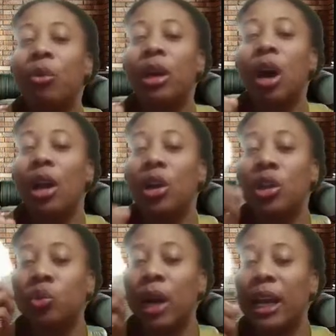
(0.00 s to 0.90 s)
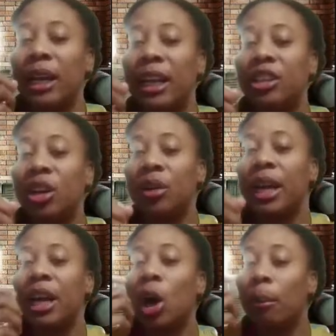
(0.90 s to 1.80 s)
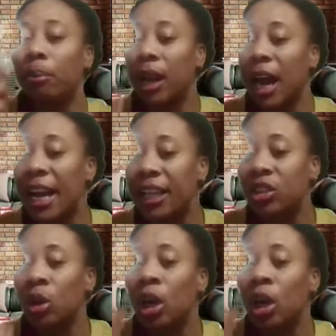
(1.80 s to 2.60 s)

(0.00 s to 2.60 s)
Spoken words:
we call those regulatory compliance.